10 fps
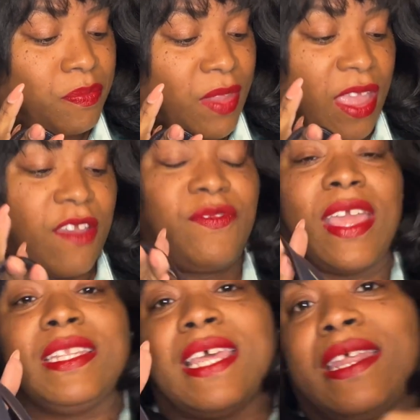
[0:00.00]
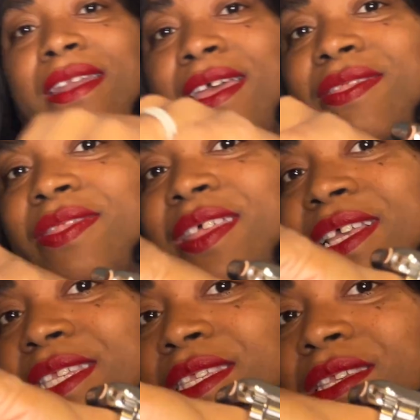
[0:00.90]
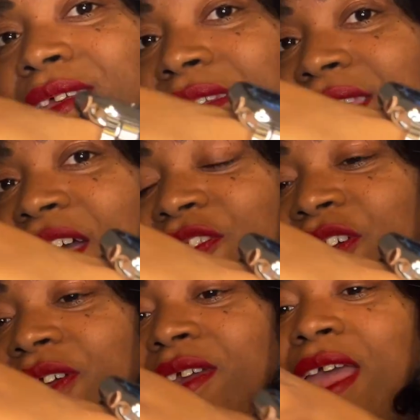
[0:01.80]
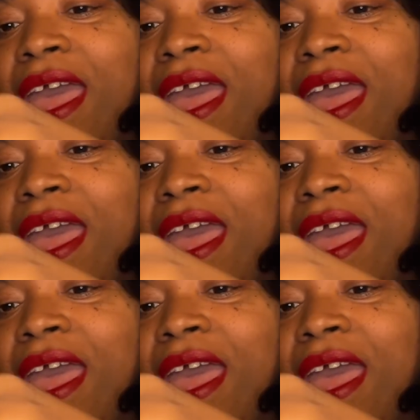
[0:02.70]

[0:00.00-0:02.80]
If they did it in this leather